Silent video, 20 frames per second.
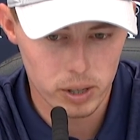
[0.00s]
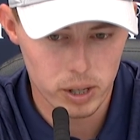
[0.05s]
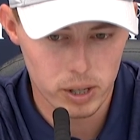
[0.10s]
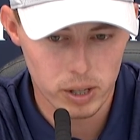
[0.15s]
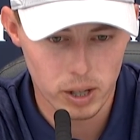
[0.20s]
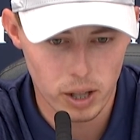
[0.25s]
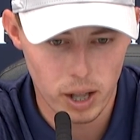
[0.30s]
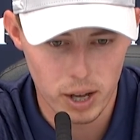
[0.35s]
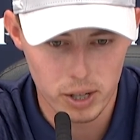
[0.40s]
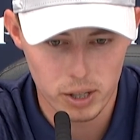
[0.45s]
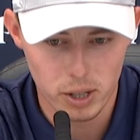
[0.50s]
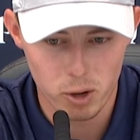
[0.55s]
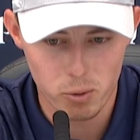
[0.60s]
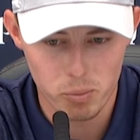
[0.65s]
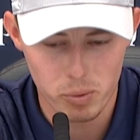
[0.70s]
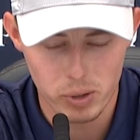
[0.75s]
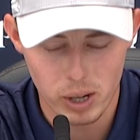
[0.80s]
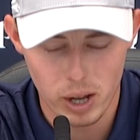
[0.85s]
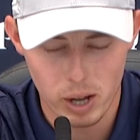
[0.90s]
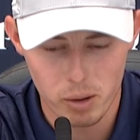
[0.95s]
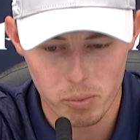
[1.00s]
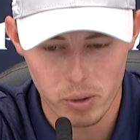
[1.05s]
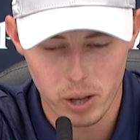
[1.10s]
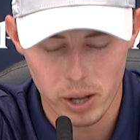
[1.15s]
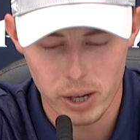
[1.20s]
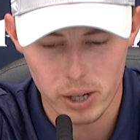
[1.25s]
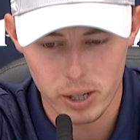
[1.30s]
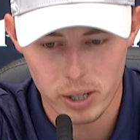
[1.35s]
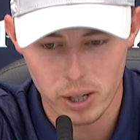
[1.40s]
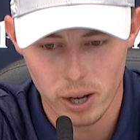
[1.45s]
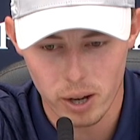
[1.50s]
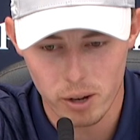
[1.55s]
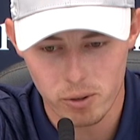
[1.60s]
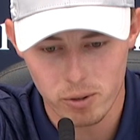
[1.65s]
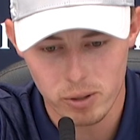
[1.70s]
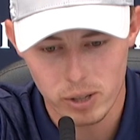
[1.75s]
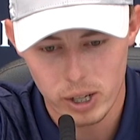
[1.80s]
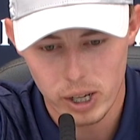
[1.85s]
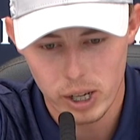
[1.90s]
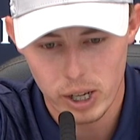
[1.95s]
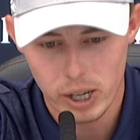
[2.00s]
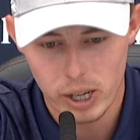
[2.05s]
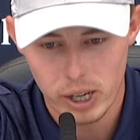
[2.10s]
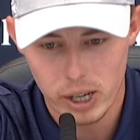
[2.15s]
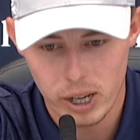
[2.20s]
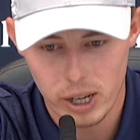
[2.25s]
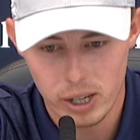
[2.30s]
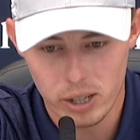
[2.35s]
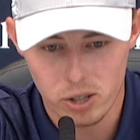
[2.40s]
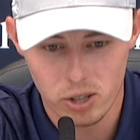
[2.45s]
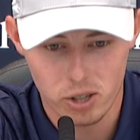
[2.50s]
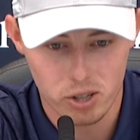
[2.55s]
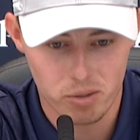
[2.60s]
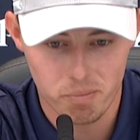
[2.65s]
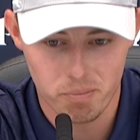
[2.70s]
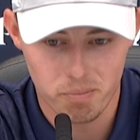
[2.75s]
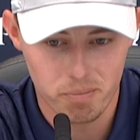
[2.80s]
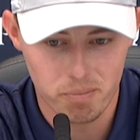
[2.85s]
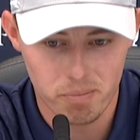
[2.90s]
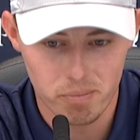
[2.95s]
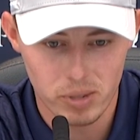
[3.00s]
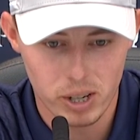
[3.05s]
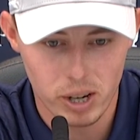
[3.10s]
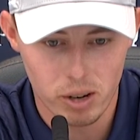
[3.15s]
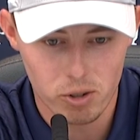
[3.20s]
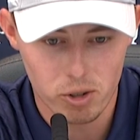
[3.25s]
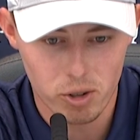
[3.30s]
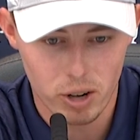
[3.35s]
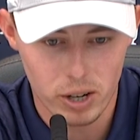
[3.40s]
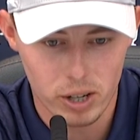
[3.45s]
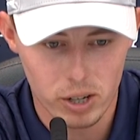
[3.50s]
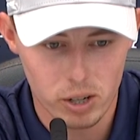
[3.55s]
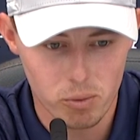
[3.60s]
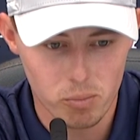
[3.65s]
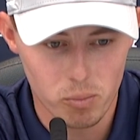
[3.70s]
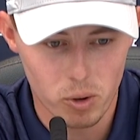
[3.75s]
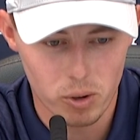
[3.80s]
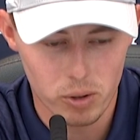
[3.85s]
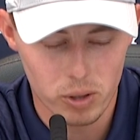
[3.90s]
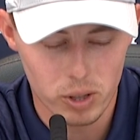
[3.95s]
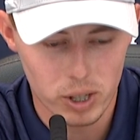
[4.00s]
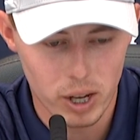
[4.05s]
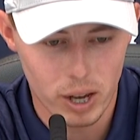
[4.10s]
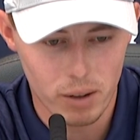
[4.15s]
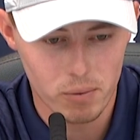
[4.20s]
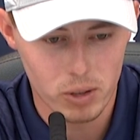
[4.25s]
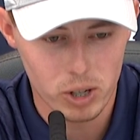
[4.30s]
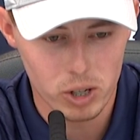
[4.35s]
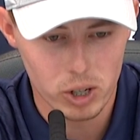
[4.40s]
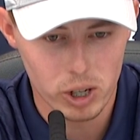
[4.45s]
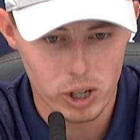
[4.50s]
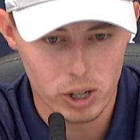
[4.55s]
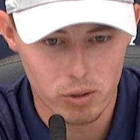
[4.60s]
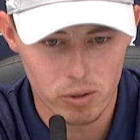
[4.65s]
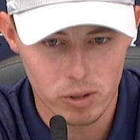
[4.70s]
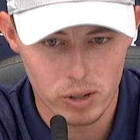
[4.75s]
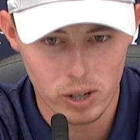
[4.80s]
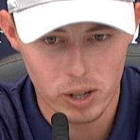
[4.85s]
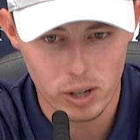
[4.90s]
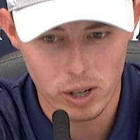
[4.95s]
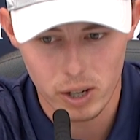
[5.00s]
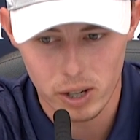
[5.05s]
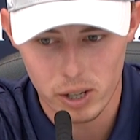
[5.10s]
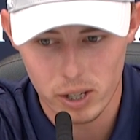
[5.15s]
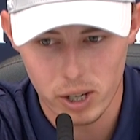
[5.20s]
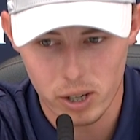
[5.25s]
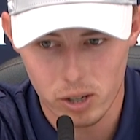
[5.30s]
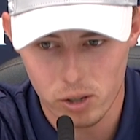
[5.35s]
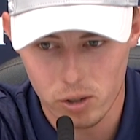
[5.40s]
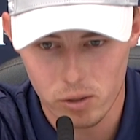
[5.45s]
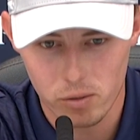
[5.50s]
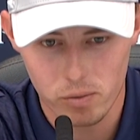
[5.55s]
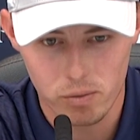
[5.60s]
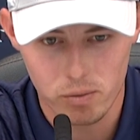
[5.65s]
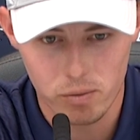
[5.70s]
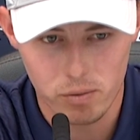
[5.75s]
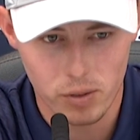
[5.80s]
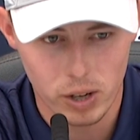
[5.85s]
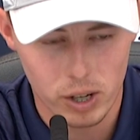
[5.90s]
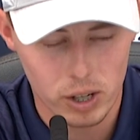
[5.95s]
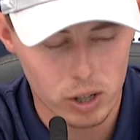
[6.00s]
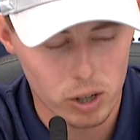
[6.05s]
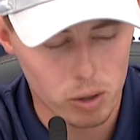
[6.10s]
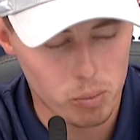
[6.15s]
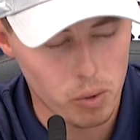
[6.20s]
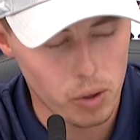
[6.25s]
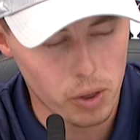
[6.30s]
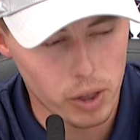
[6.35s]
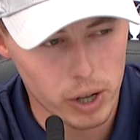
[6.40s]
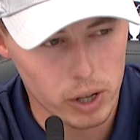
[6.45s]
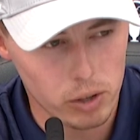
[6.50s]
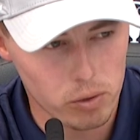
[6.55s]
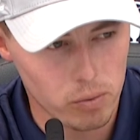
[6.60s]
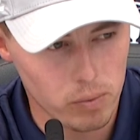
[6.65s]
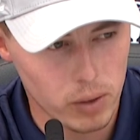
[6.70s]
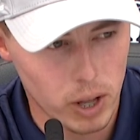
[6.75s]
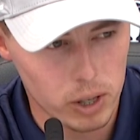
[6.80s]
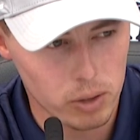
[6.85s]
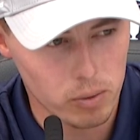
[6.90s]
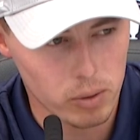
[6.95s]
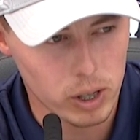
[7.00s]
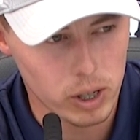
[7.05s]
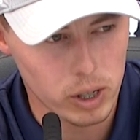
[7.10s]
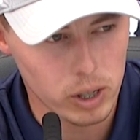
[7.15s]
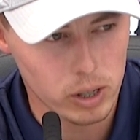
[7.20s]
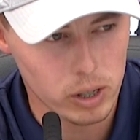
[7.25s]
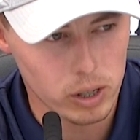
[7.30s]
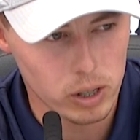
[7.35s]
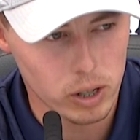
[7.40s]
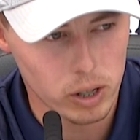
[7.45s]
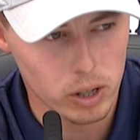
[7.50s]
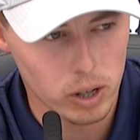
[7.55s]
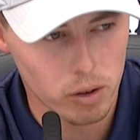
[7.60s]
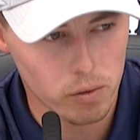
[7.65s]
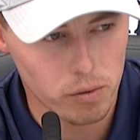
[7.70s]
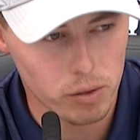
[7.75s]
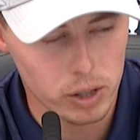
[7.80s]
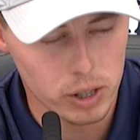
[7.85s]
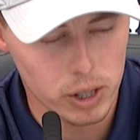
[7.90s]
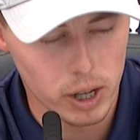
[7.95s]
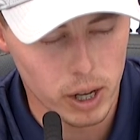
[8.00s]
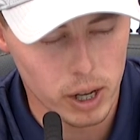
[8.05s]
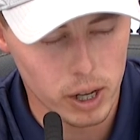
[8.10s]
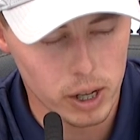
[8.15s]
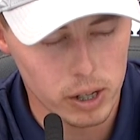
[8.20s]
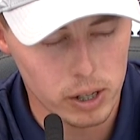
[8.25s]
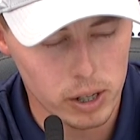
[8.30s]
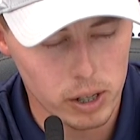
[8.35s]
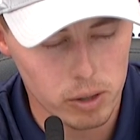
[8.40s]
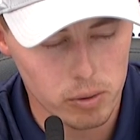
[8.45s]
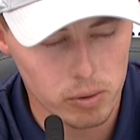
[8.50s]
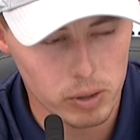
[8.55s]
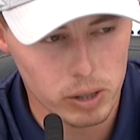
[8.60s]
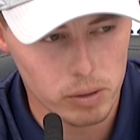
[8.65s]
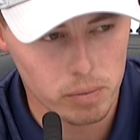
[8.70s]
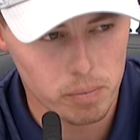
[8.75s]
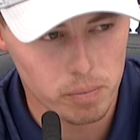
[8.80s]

last Open that I played. So it's just, you know, trying to do more of the same this year and like I say, just fix a couple of things from last week and hopefully take it into this week.